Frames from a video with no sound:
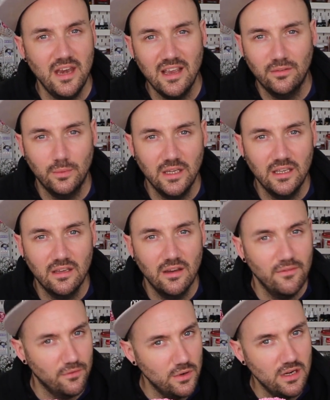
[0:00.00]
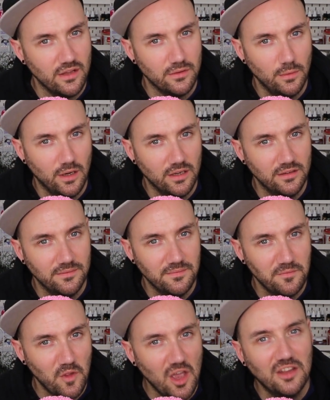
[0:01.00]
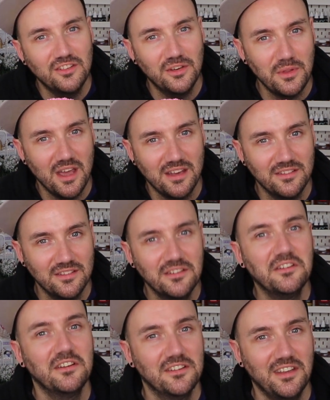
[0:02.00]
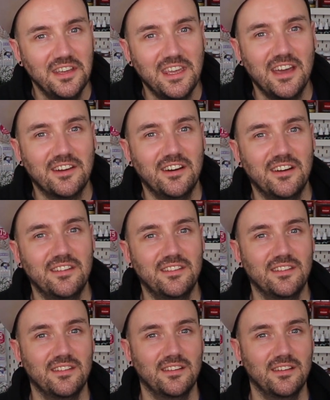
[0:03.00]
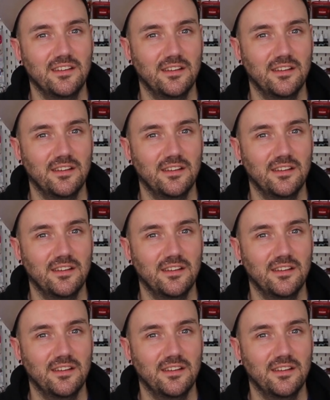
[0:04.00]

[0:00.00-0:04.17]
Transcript: next week for another one. Until then, take care guys.